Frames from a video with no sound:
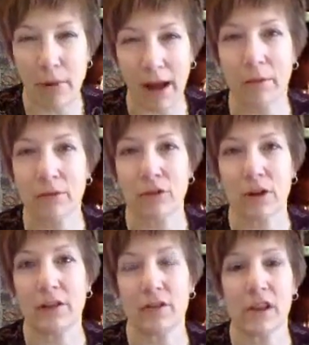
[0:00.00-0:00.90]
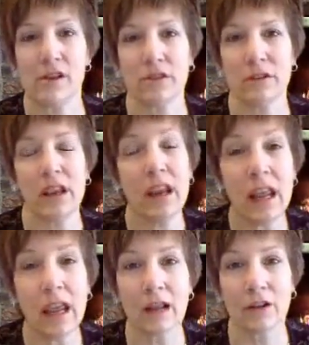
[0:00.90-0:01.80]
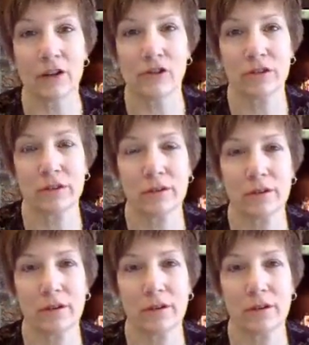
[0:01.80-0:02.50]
Bible translation in English,